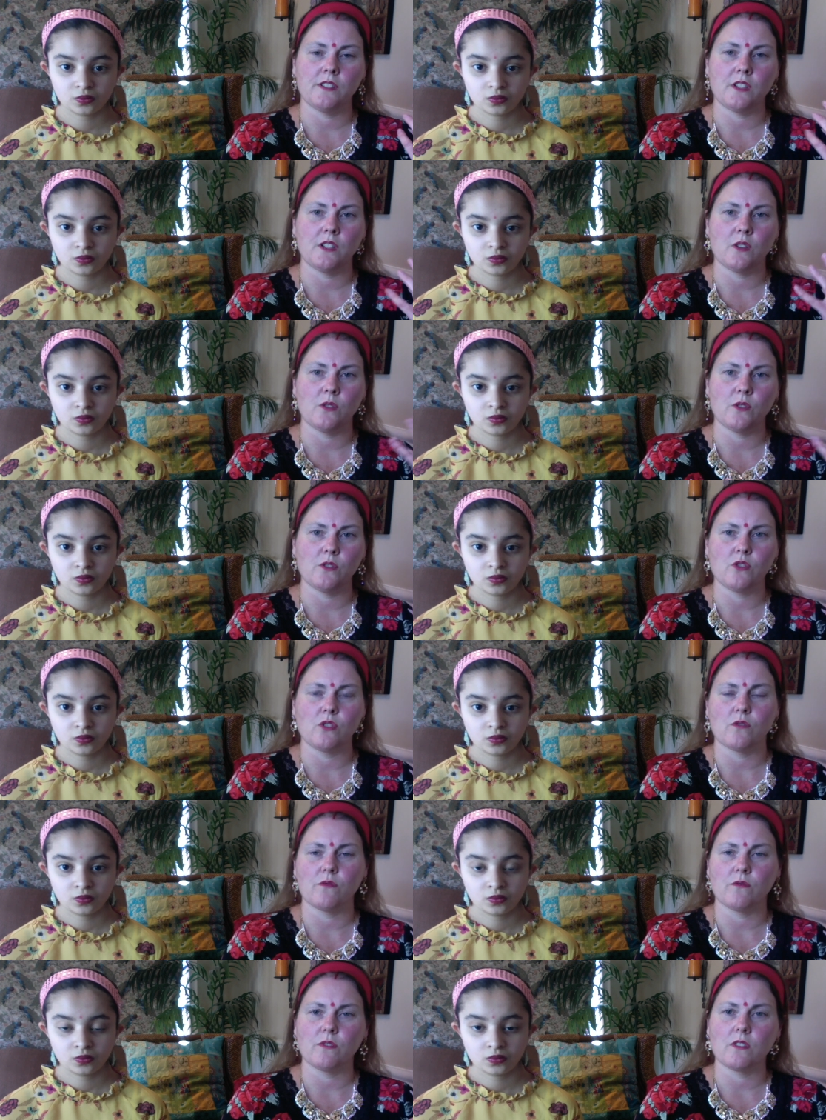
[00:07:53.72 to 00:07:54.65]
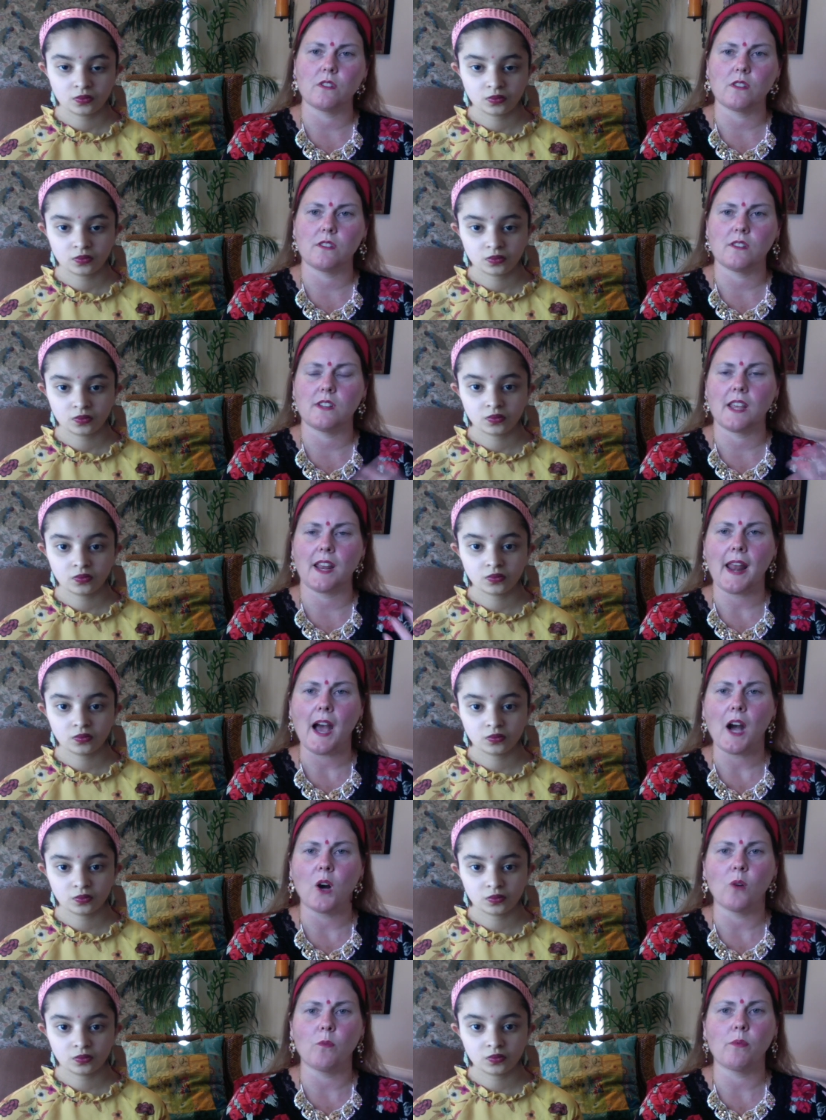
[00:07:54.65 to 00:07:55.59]
Speaker 1: you know, you should get
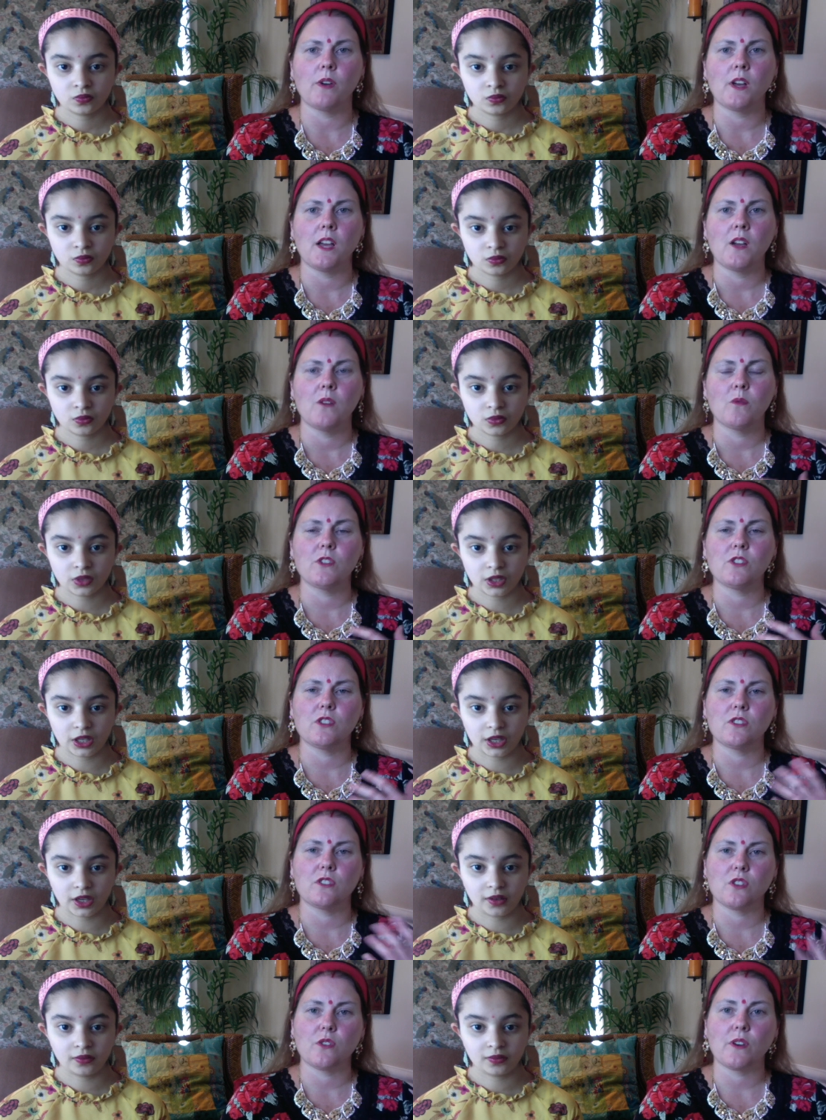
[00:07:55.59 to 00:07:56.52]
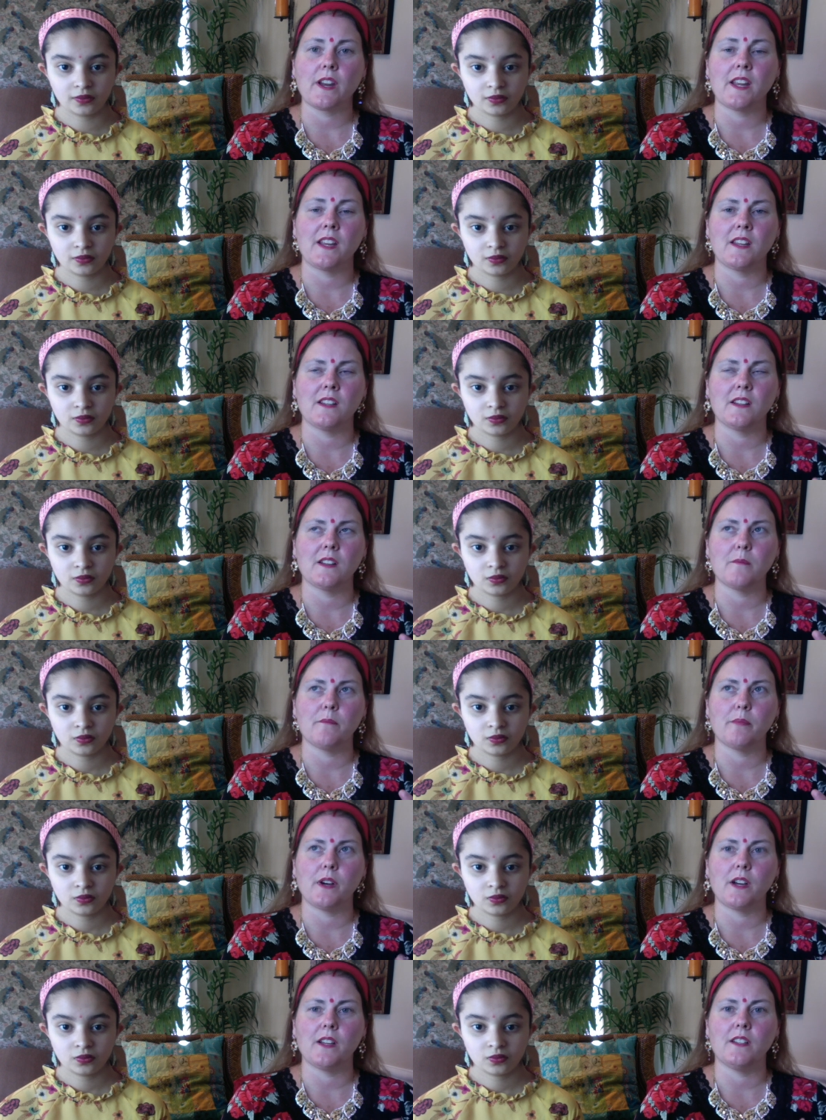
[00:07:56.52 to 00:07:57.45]
help, which yeah. is great,
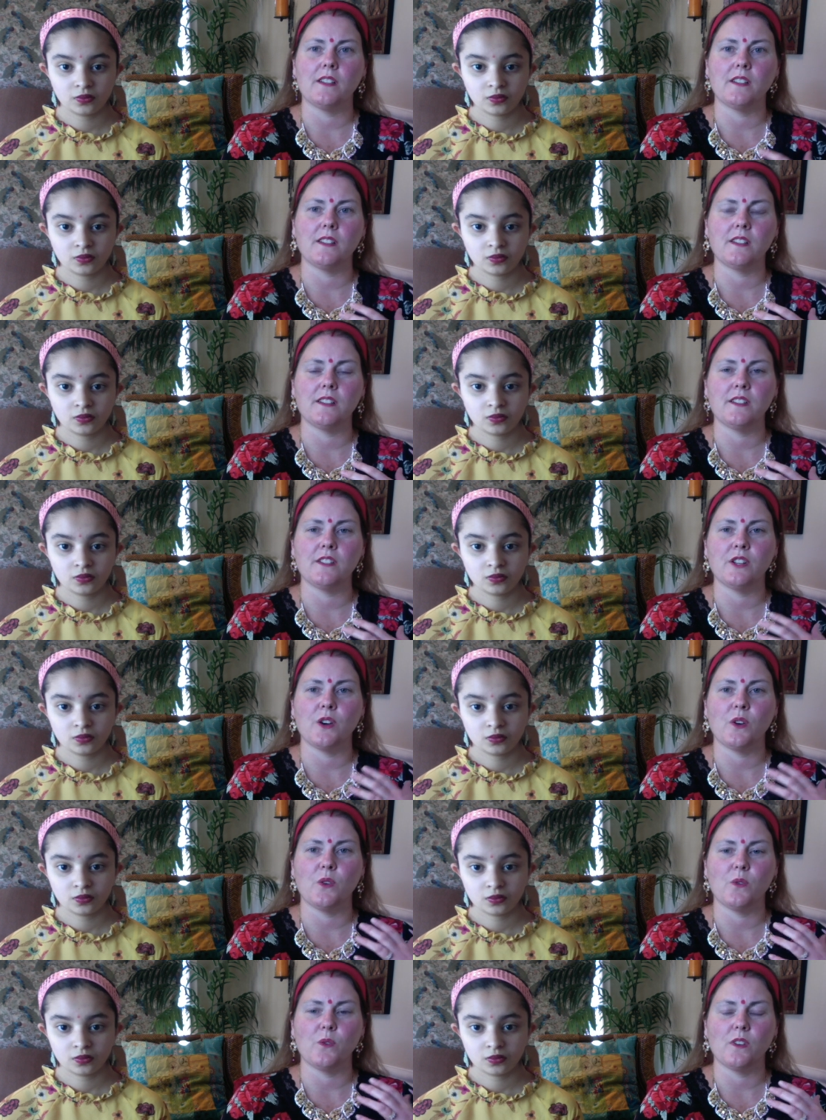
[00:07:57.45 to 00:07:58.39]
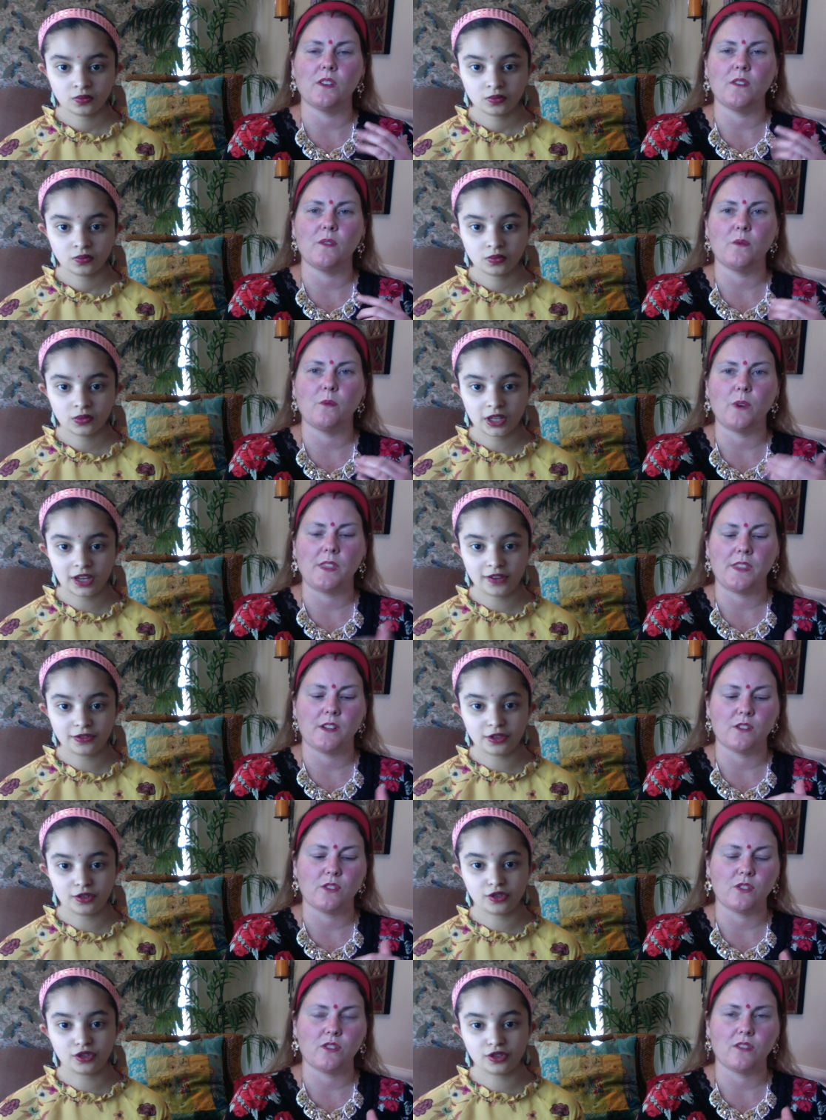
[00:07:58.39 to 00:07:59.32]
but you know, when
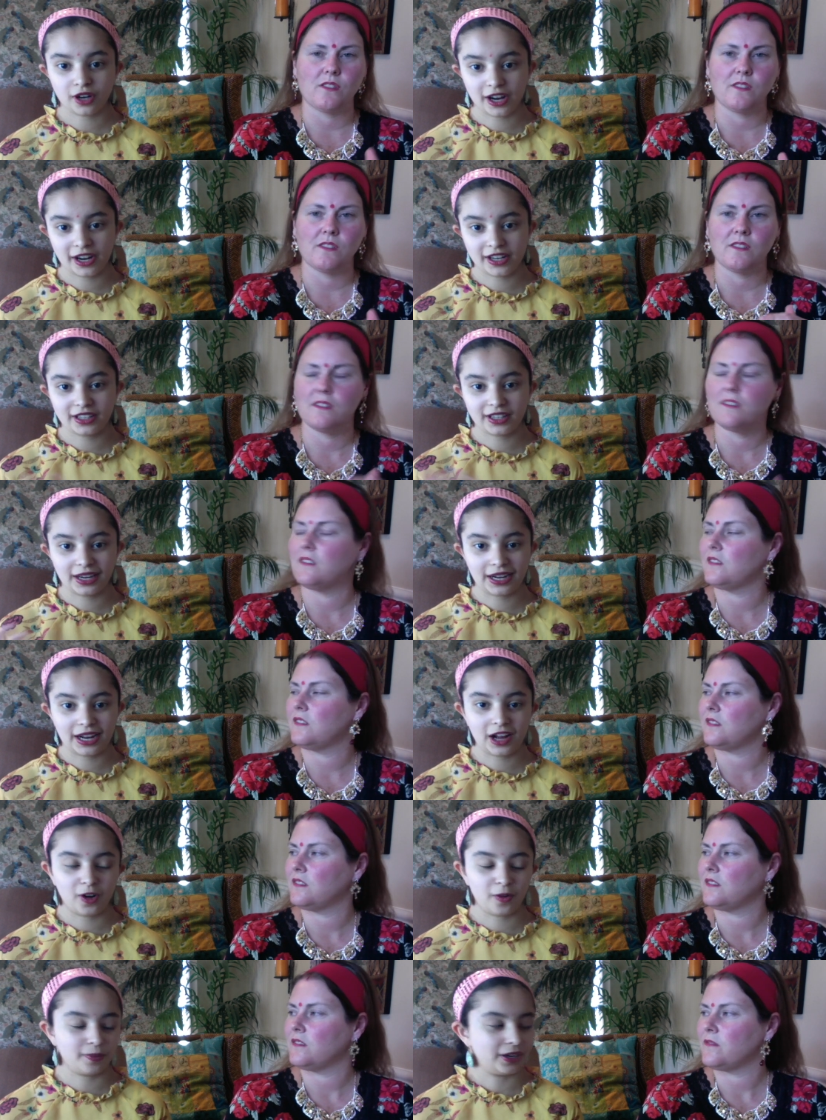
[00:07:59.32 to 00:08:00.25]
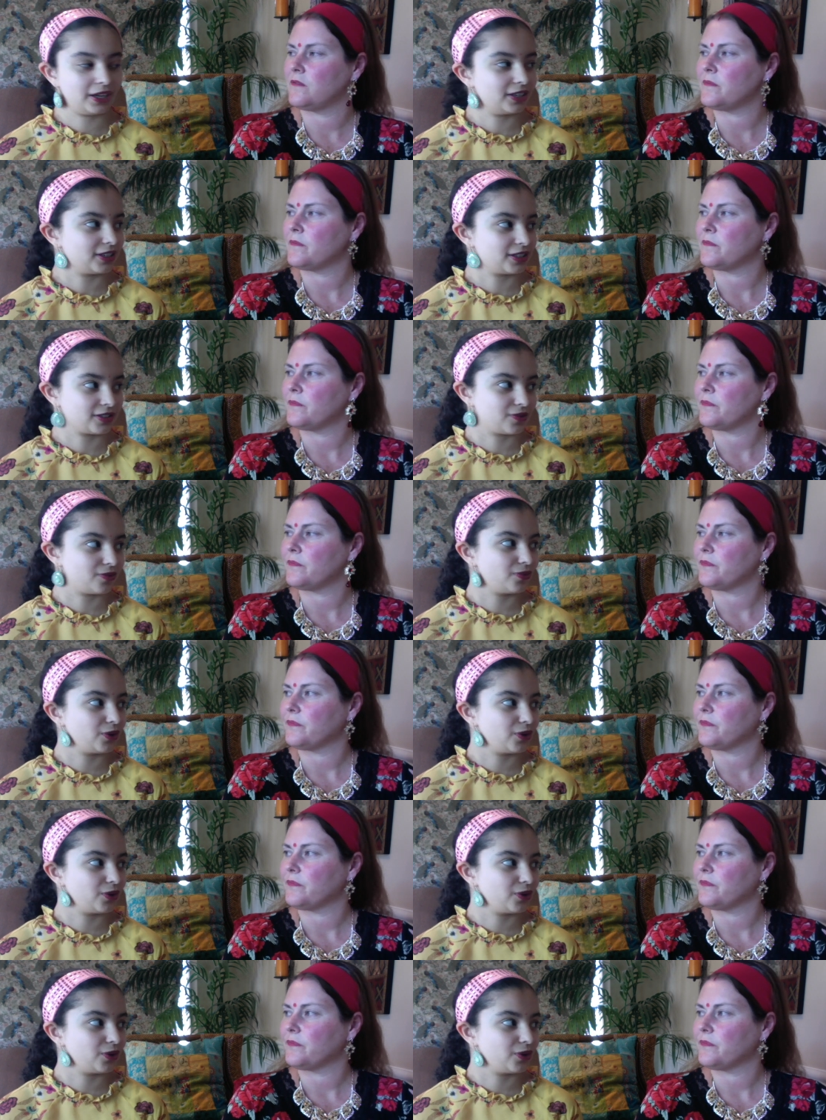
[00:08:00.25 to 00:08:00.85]
if you
Speaker 2: try and get help and it doesn't